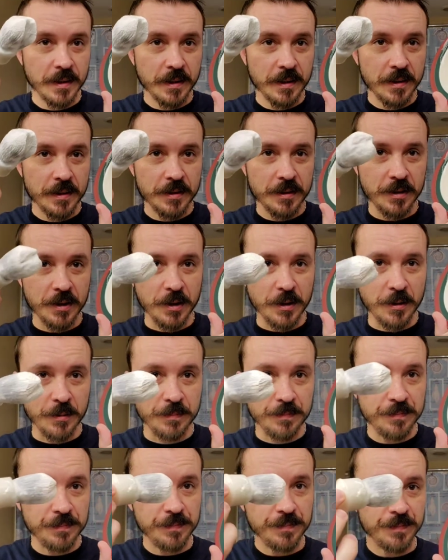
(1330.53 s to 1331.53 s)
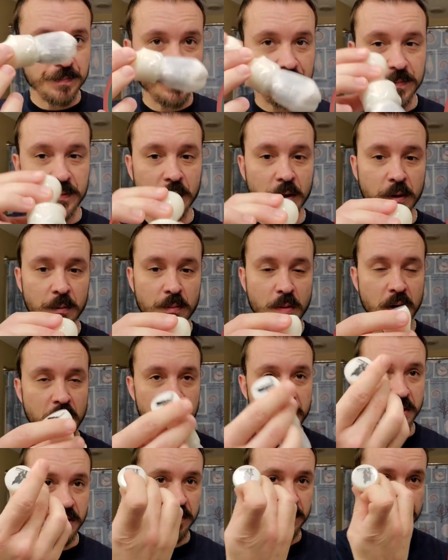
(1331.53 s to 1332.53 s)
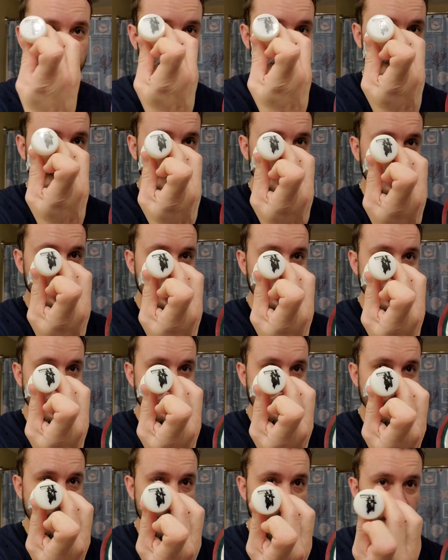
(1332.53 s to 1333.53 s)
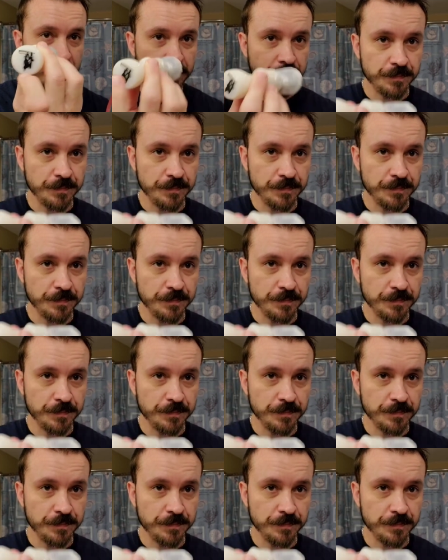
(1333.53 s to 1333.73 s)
So, good brush. The Saruman